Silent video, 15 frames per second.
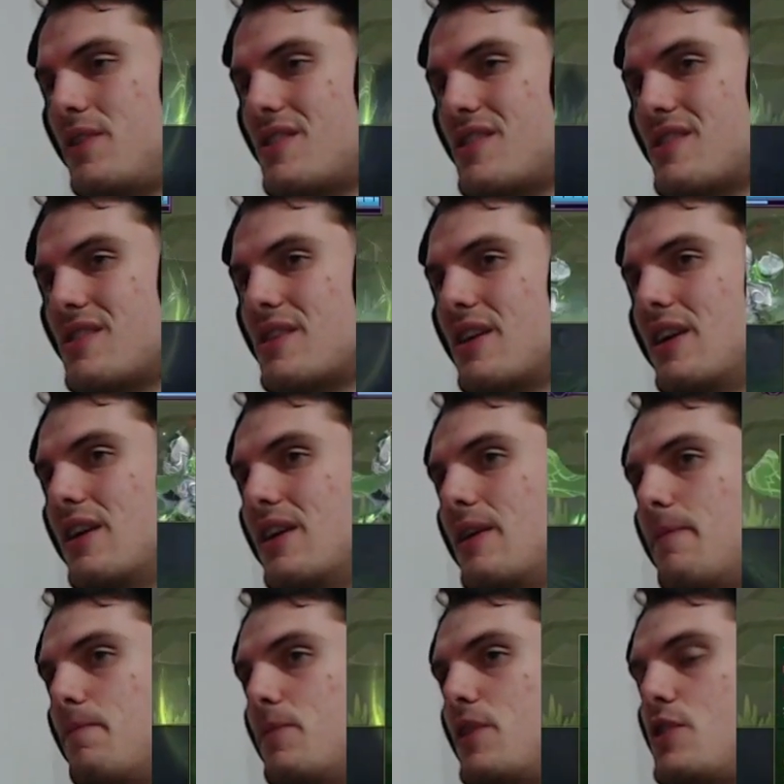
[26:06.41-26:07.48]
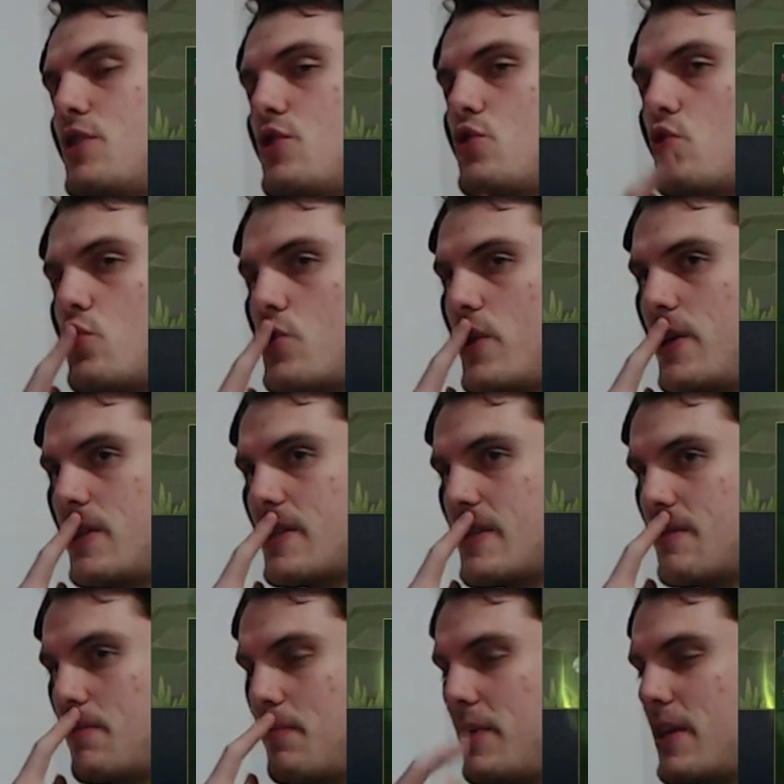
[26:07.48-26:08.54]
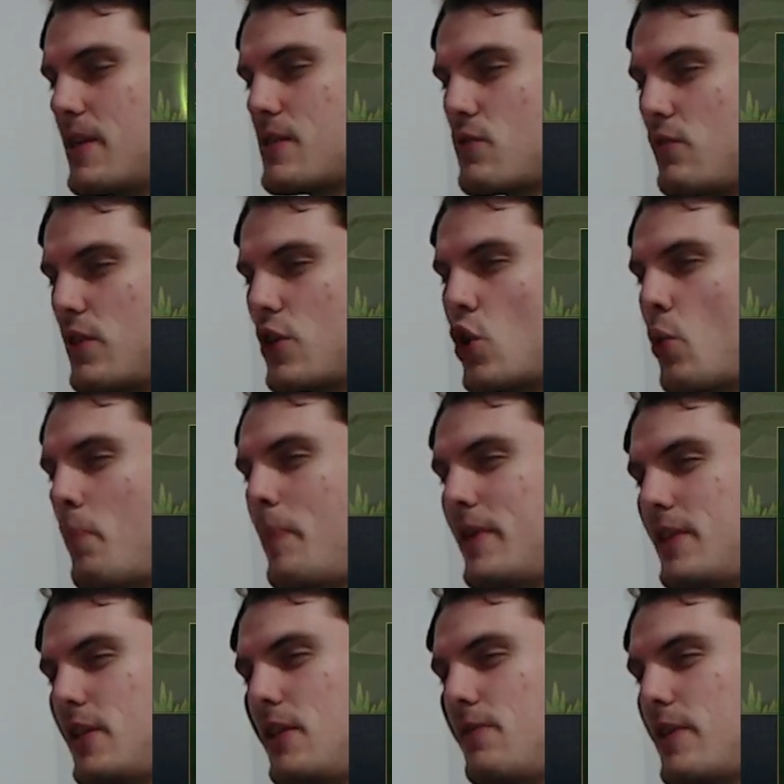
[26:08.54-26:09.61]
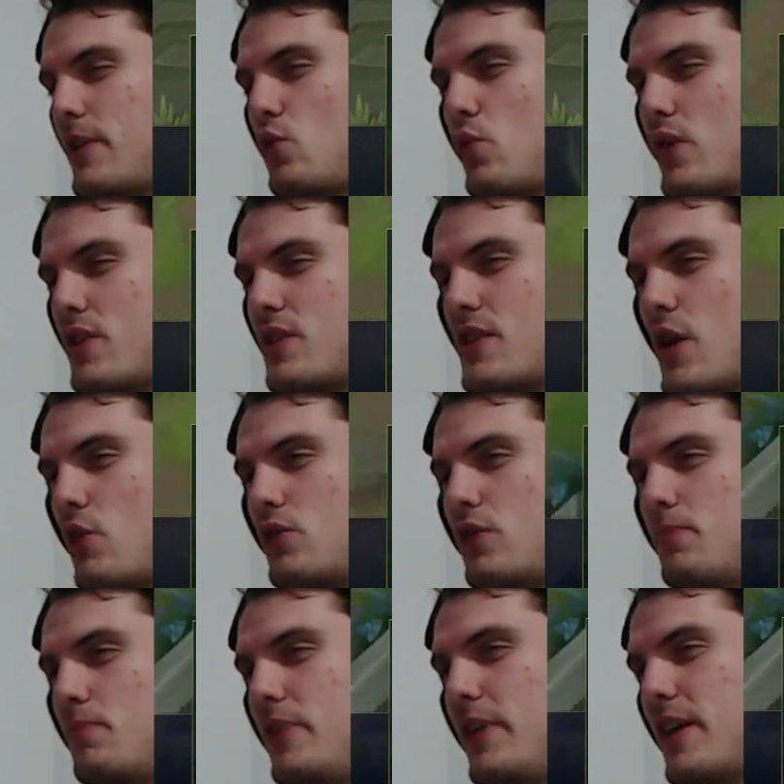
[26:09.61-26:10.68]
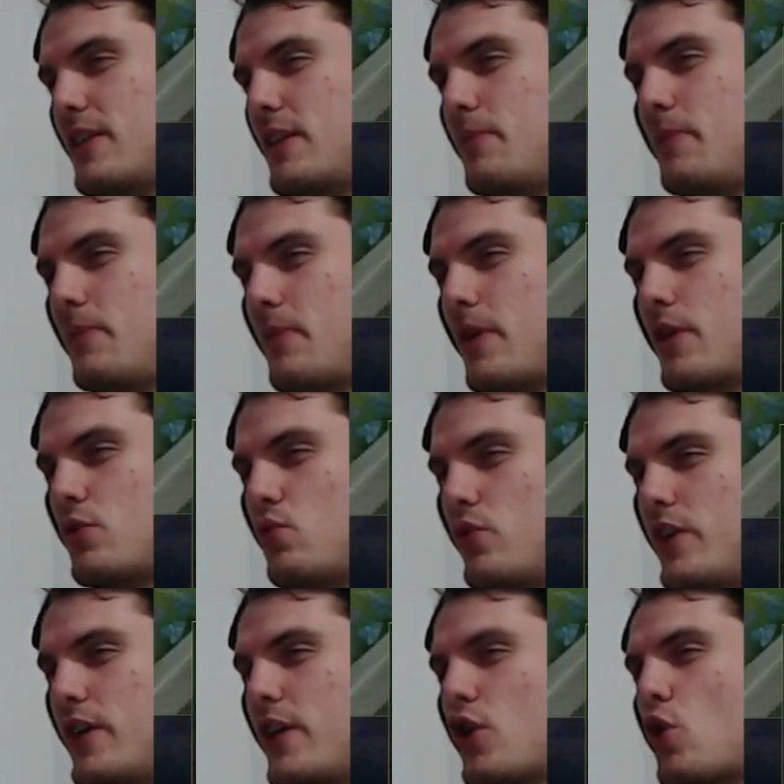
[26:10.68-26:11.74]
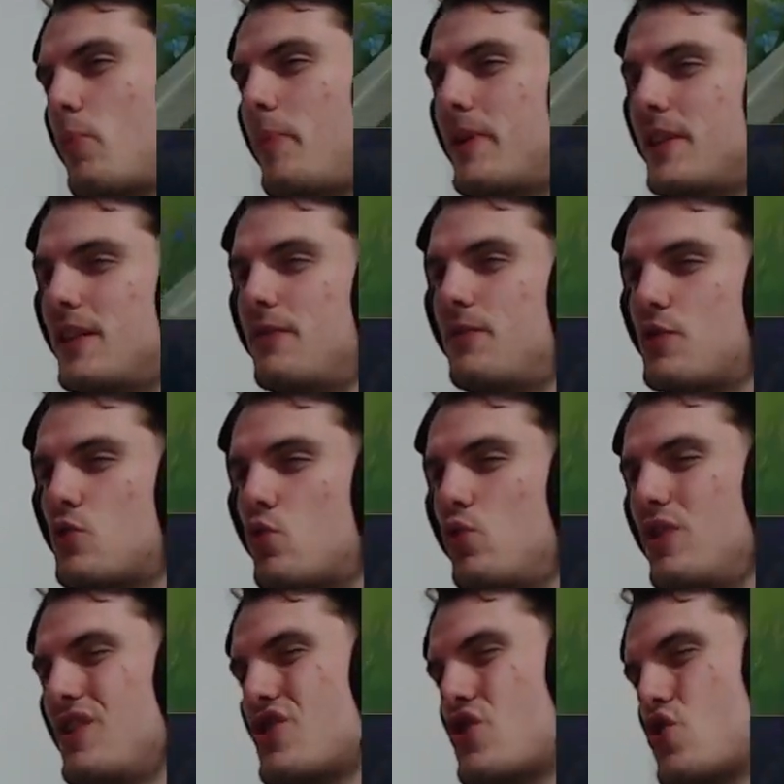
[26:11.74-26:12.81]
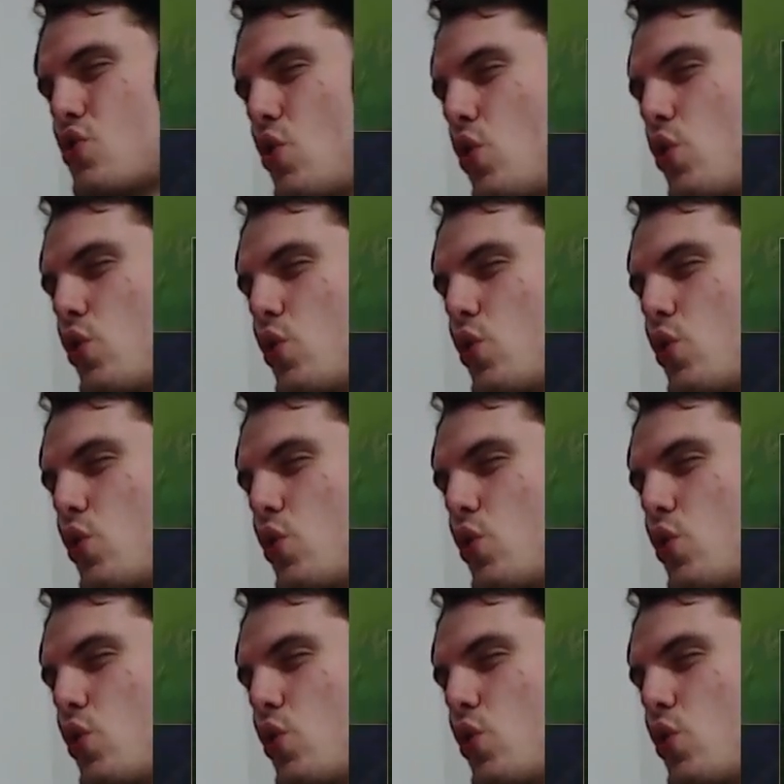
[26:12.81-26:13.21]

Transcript: This is this is usually because of the competitive that you want to see how the, the other people are doing. In competitive is good. In solo